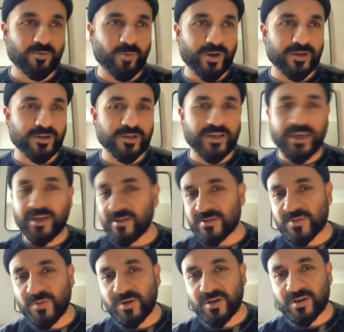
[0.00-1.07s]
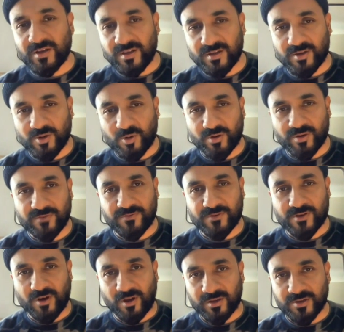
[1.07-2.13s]
went to Galesburg, Illinois, for
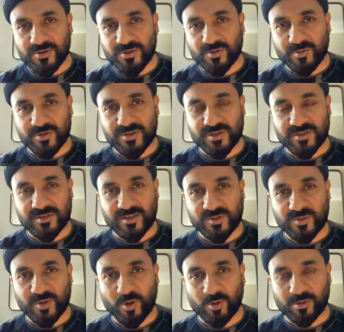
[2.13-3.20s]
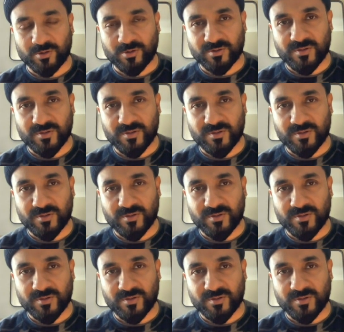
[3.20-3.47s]
college, which is, as we all know, the